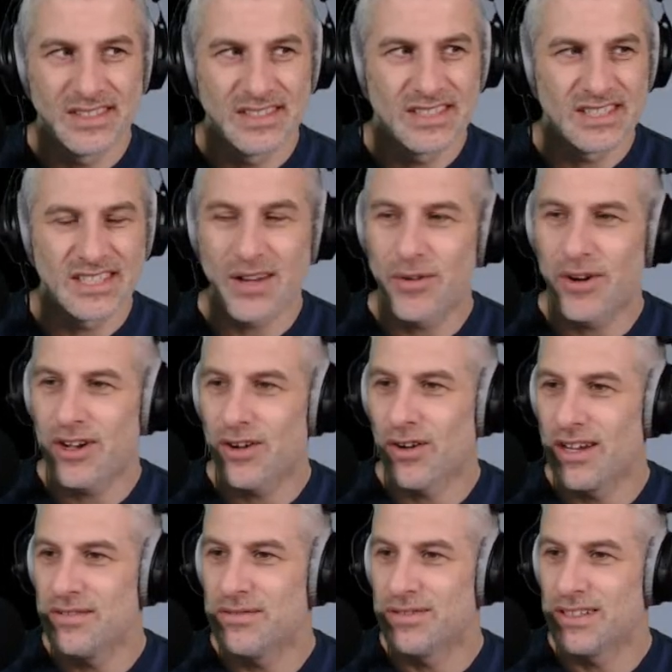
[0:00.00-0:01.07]
so
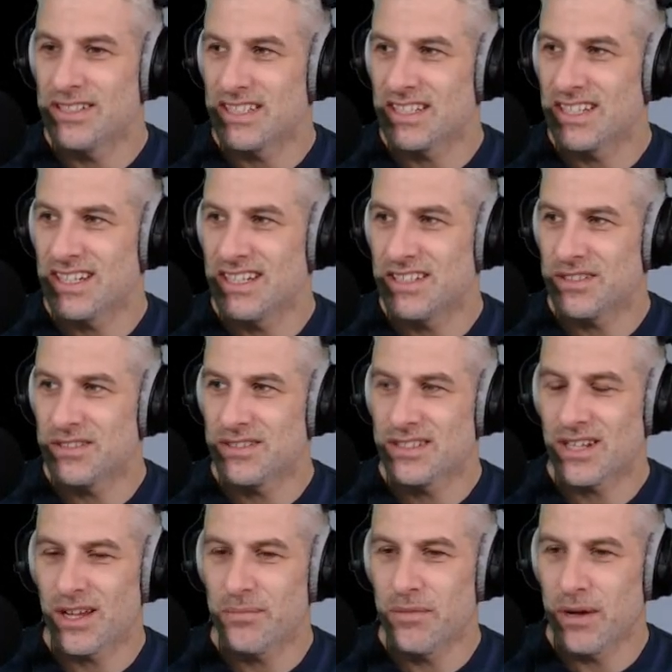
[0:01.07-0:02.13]
ungrateful as a kid. I
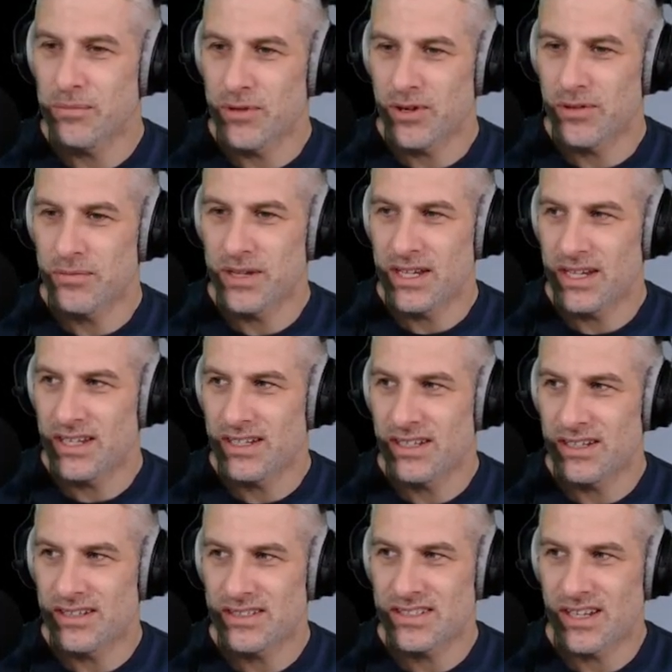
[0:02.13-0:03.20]
was like, Mum got me it,
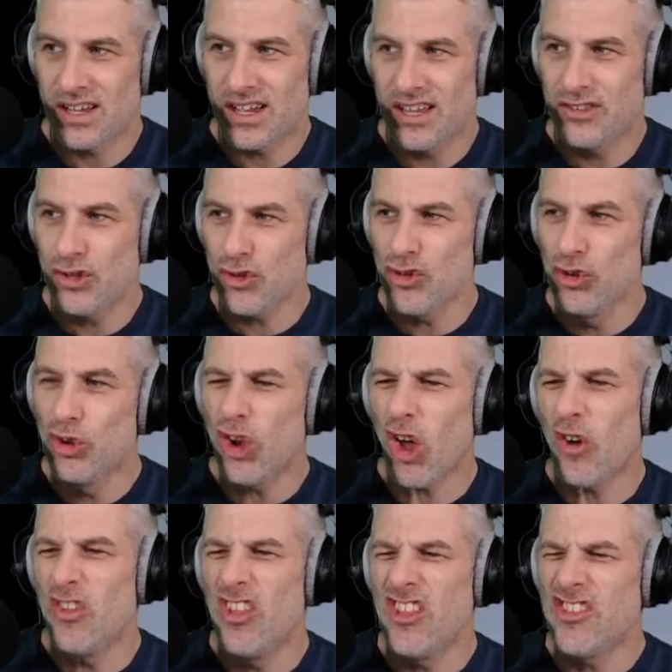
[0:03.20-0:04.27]
and I was like, It doesn't
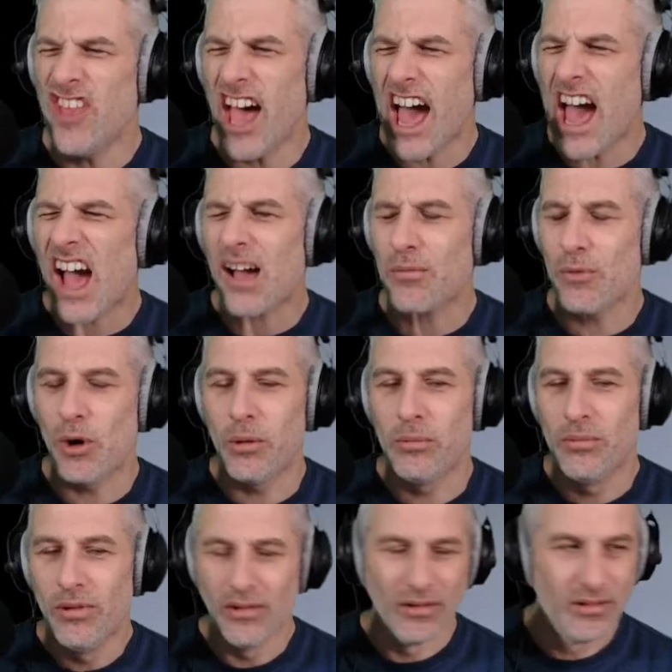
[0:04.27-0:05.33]
glow in the dark,
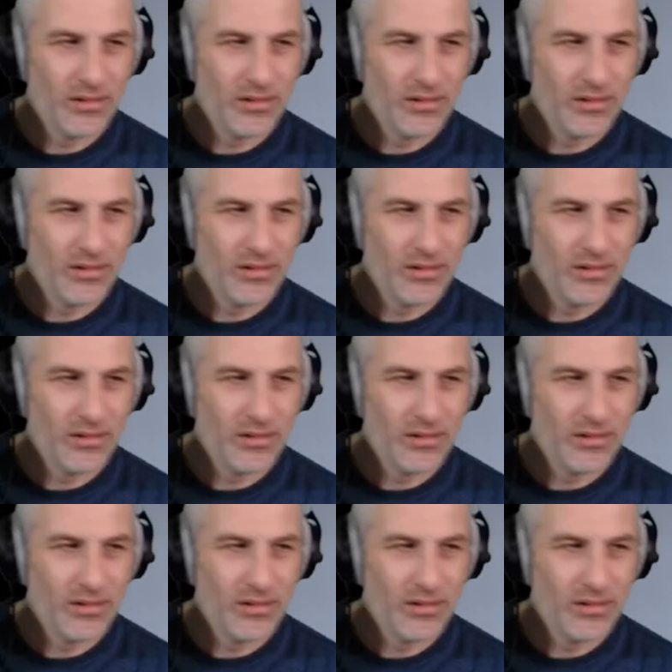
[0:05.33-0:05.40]
Mum.